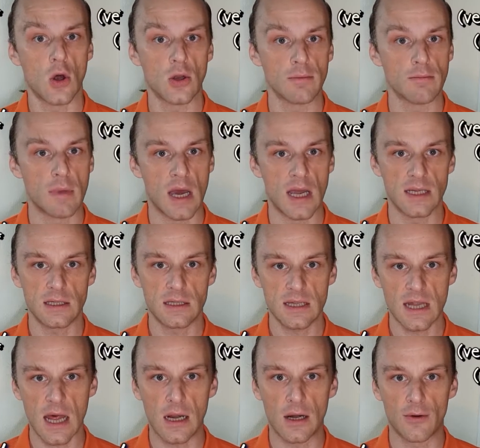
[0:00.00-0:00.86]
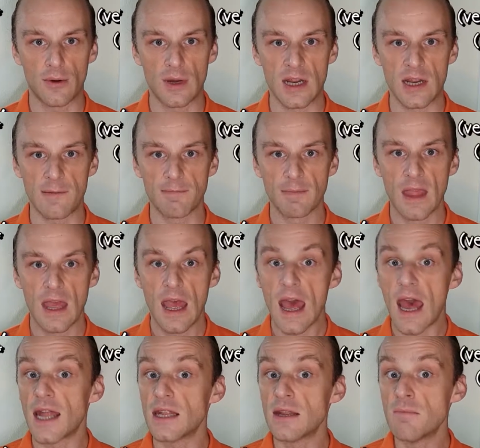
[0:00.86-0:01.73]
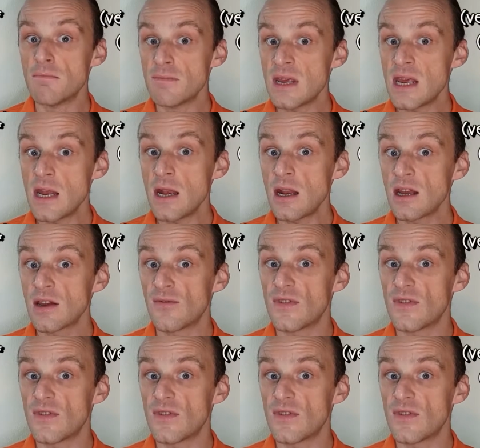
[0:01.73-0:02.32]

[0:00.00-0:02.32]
on my salary. And the meaning